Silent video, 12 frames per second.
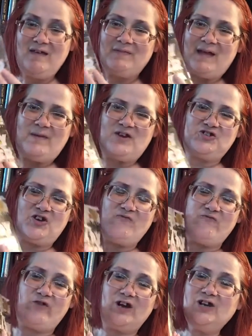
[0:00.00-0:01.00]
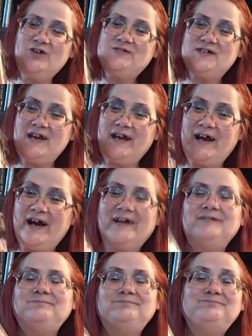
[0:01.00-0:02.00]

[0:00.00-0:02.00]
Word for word: They mentioned Footloose in here.